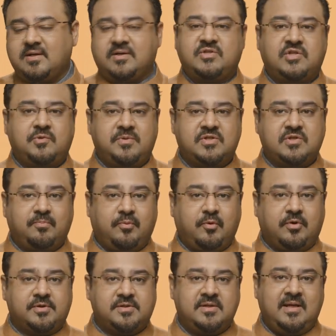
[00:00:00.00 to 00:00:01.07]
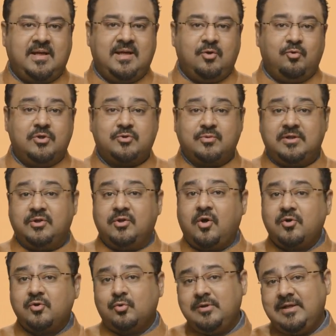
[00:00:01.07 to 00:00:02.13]
customer support, which will
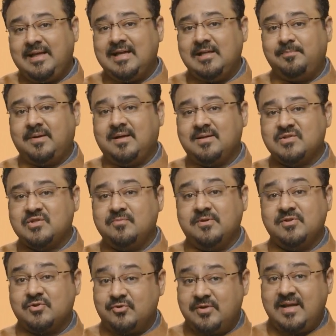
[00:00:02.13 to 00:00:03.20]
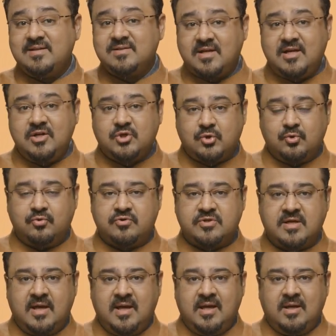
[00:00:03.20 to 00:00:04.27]
not only help customers raise issues,
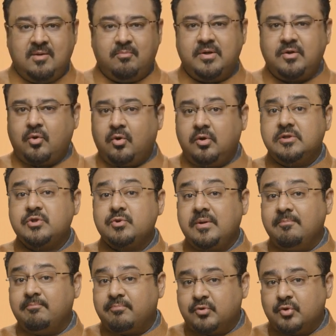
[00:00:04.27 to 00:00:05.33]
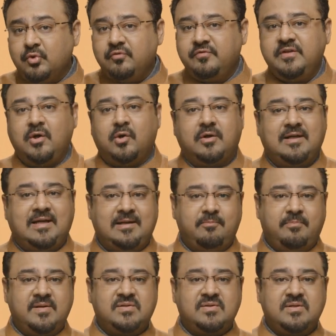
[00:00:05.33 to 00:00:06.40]
but also improve the online
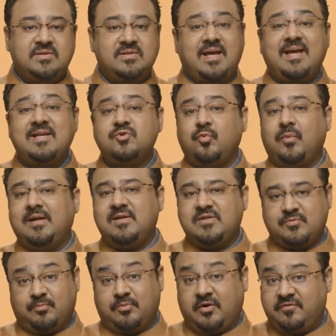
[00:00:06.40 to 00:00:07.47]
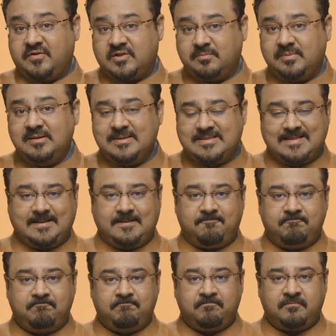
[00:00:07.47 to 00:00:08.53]
business as well as profitability.
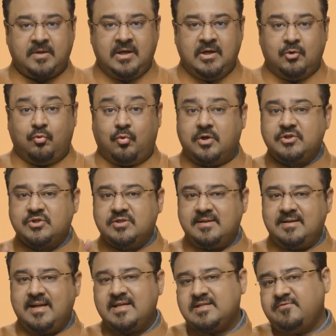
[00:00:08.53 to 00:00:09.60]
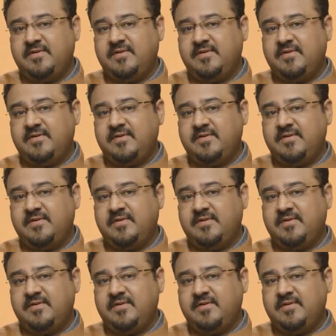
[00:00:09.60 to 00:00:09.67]
Watch the next